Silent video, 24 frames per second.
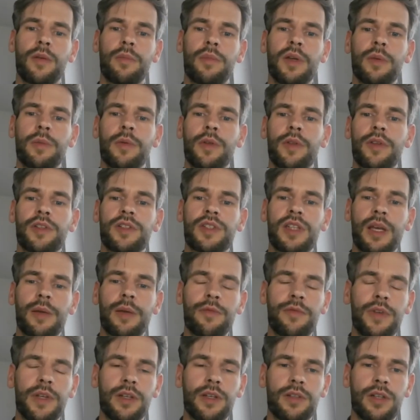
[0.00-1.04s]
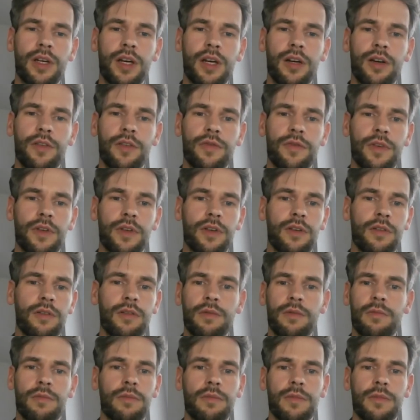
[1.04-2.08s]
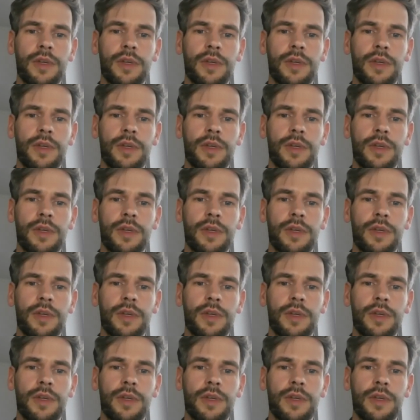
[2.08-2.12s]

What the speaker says: people the same feed-in tariff in,